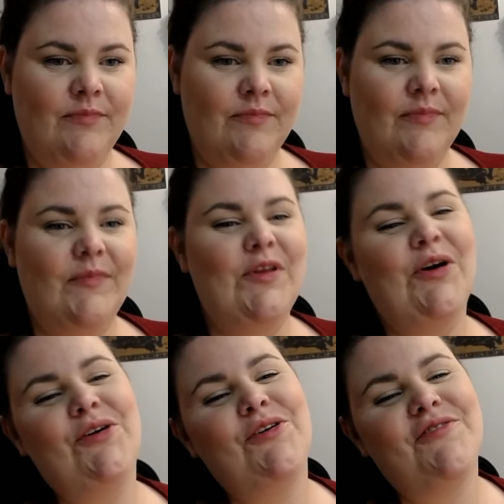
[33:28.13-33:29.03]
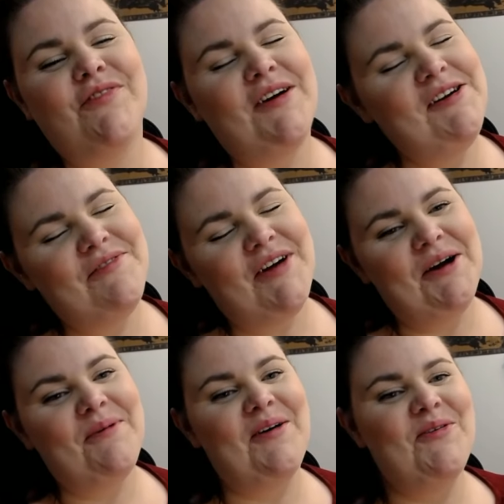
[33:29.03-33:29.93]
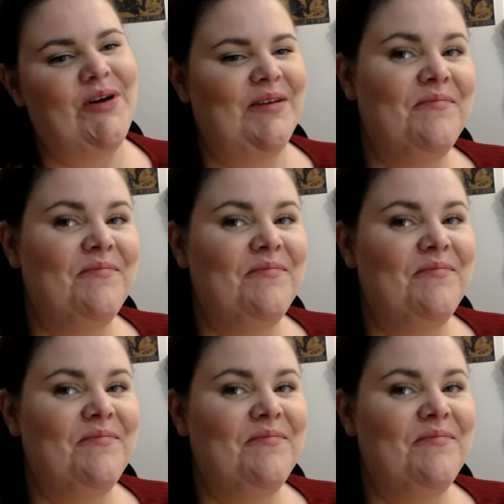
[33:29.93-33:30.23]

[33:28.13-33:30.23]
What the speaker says: No, you're very, very welcome.